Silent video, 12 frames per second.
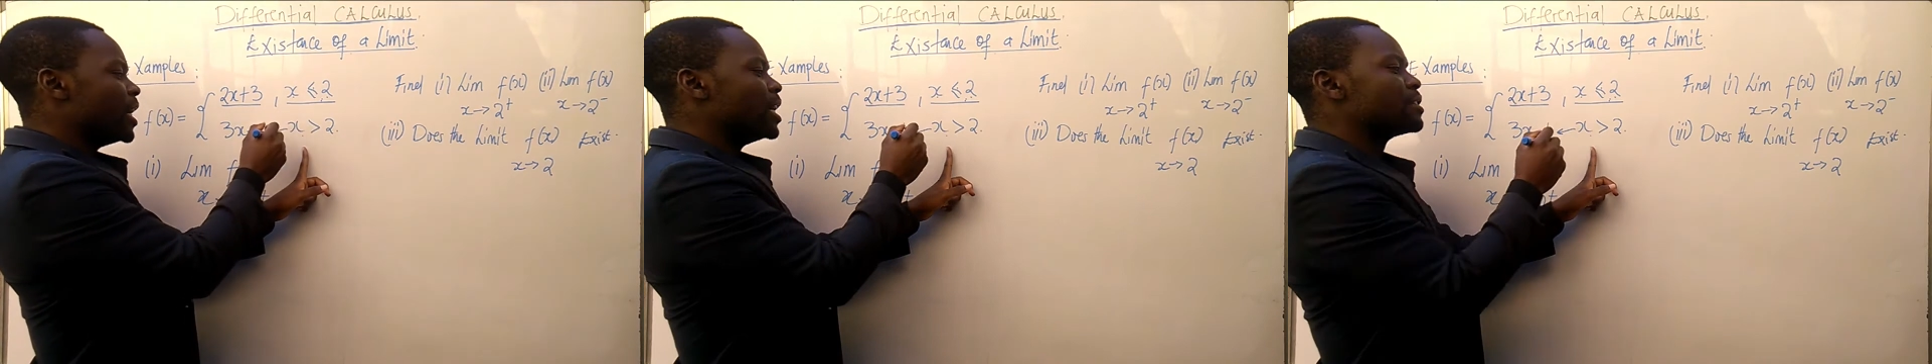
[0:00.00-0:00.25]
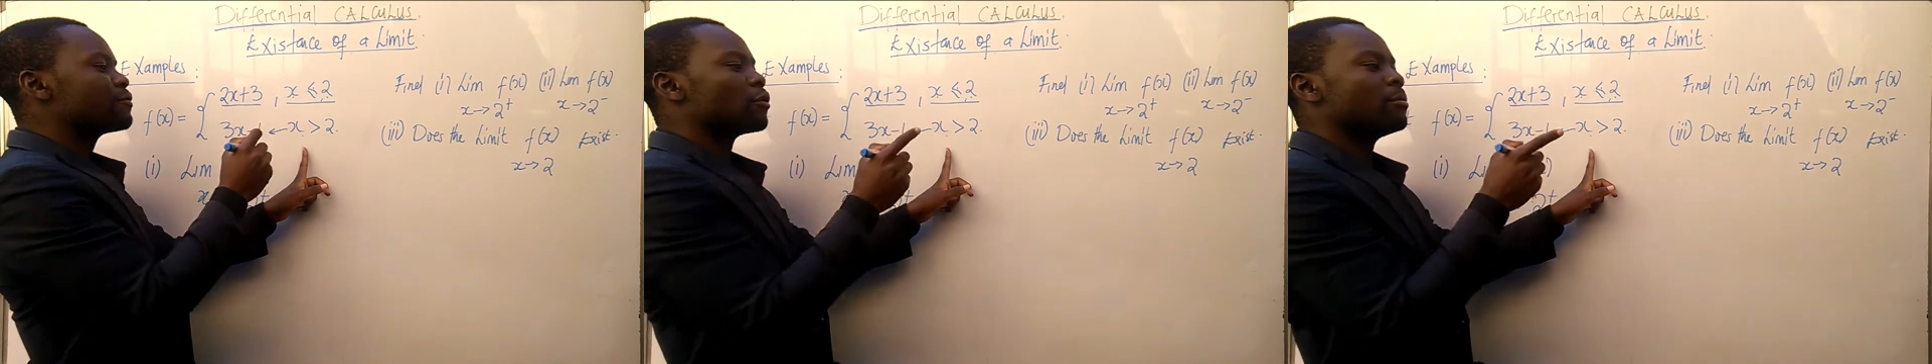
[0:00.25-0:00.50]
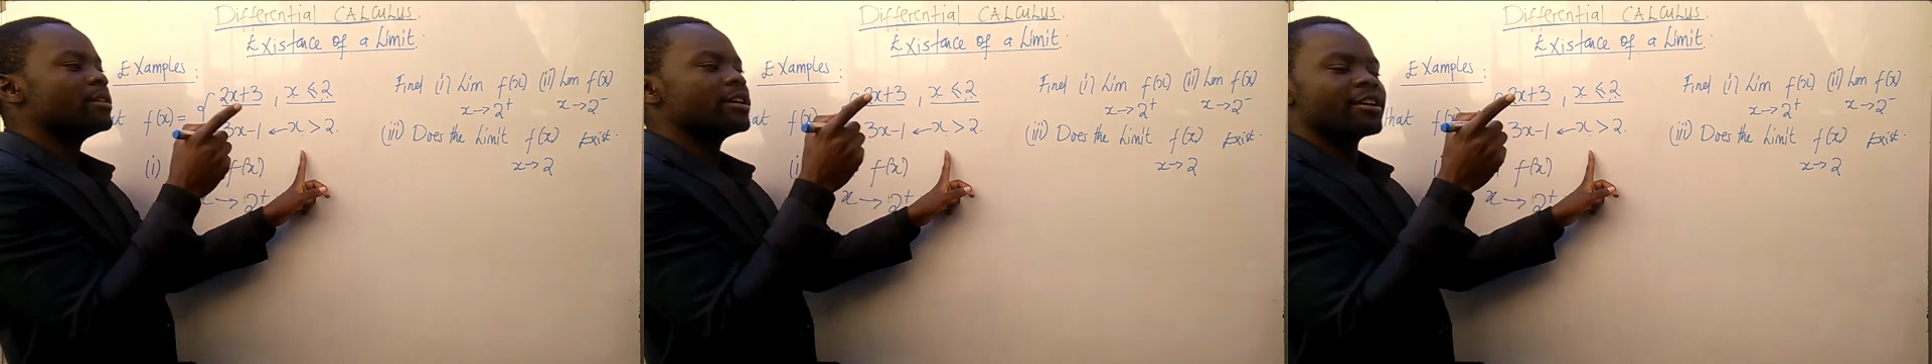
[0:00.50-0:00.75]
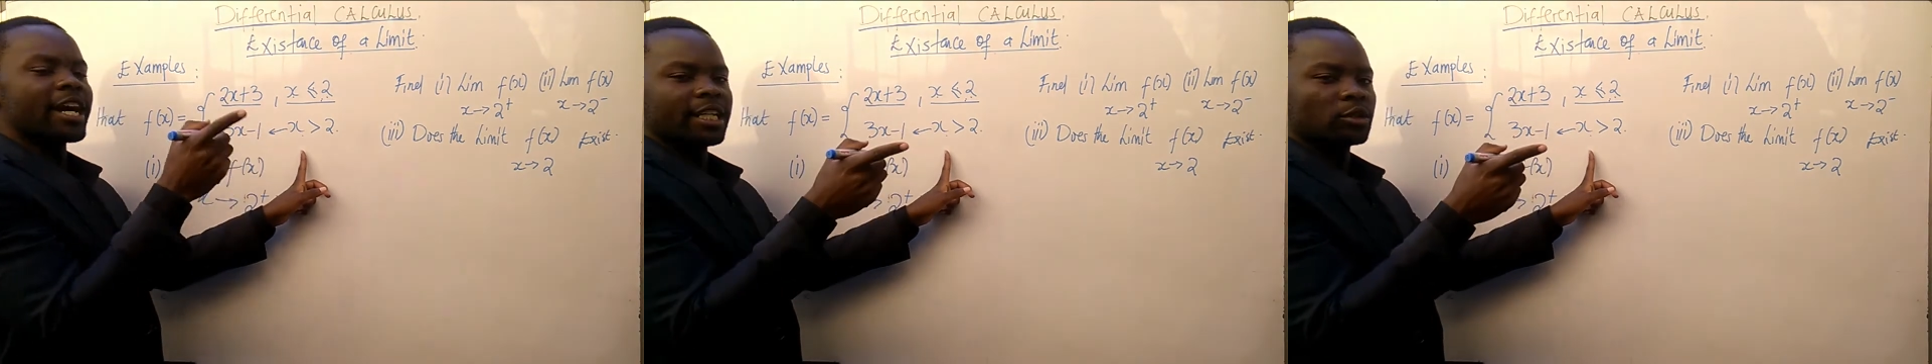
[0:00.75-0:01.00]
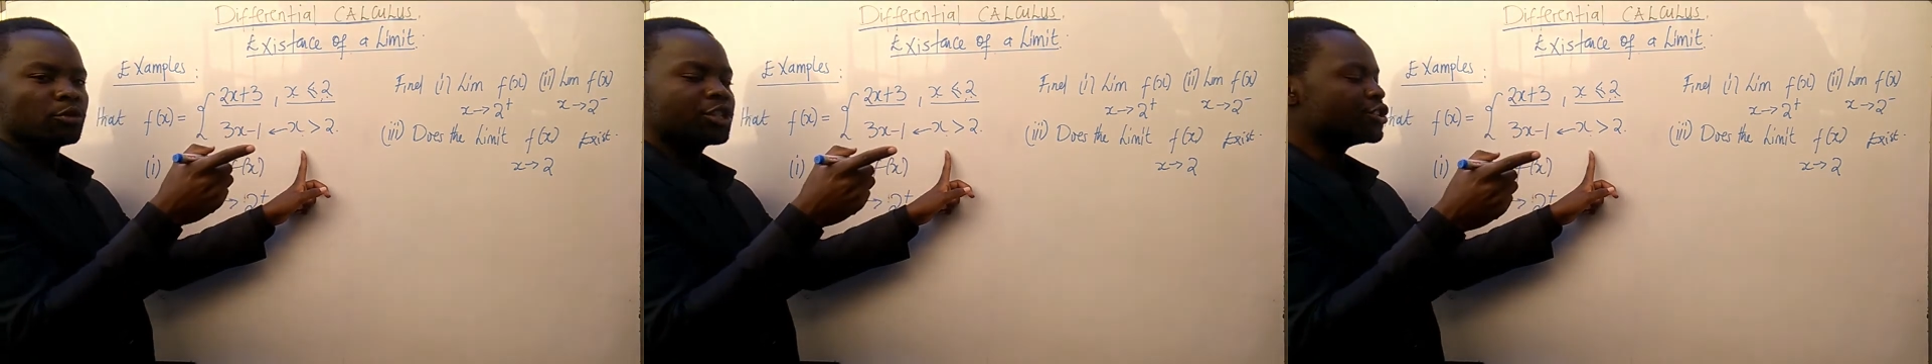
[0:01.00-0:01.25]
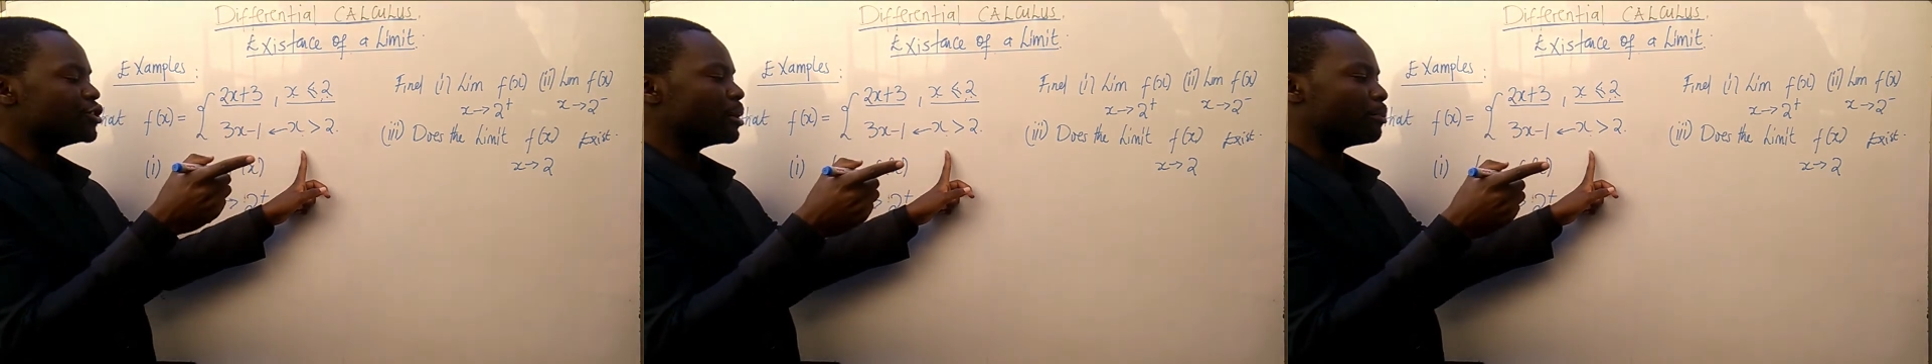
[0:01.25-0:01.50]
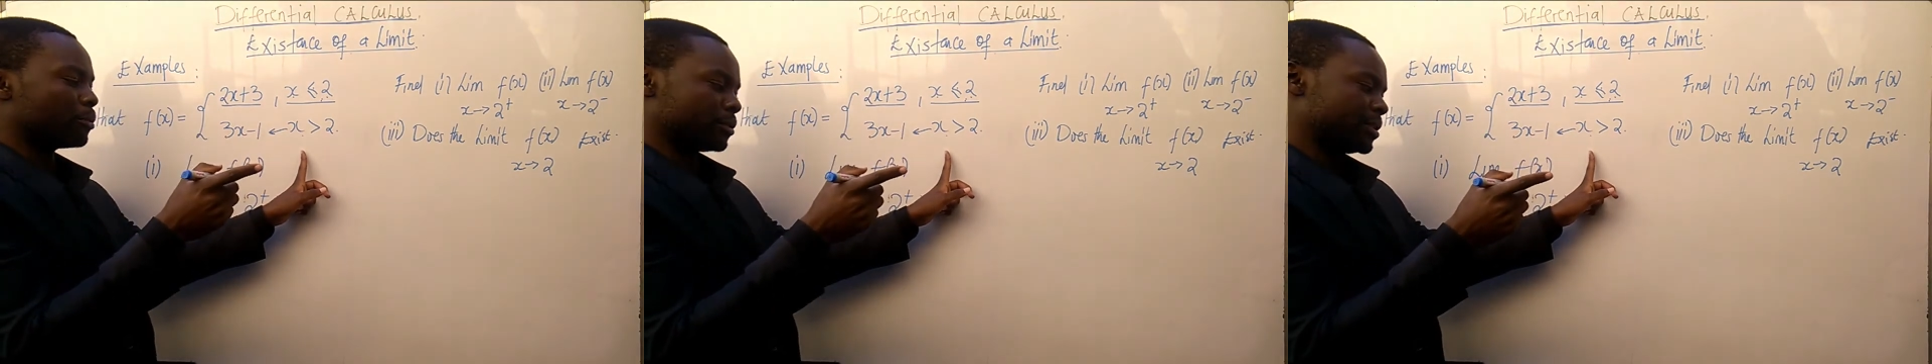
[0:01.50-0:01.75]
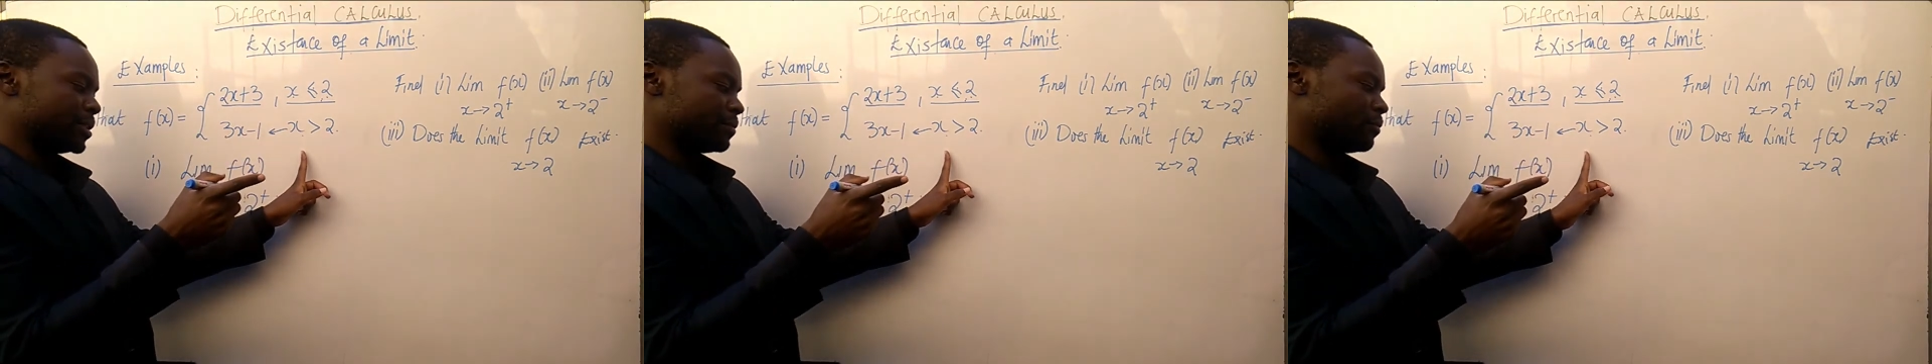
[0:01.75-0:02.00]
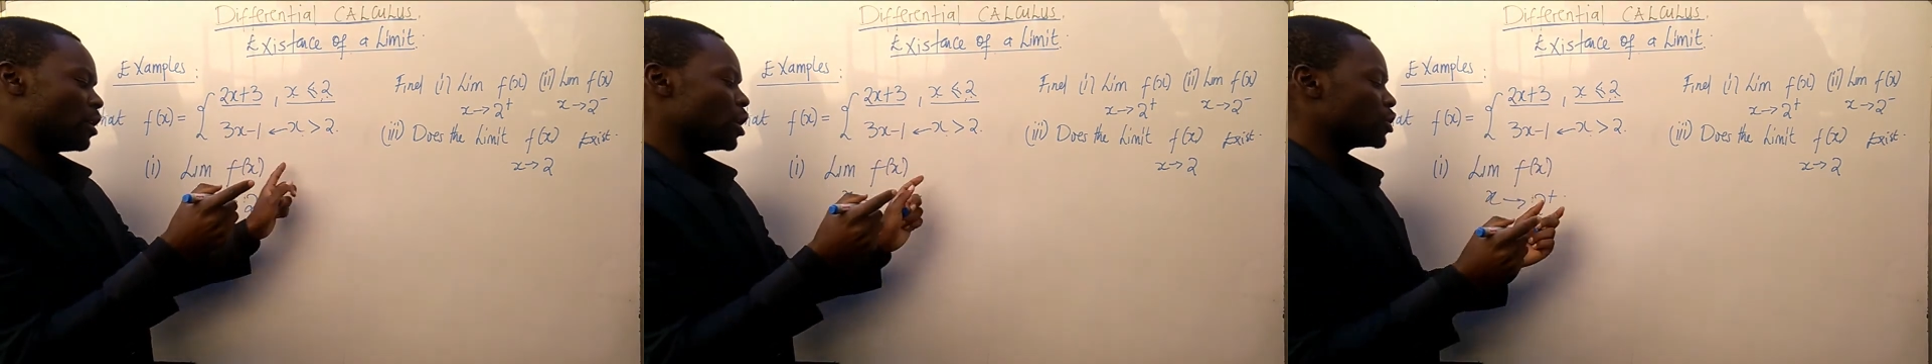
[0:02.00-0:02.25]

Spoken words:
is from the right, which is the positive.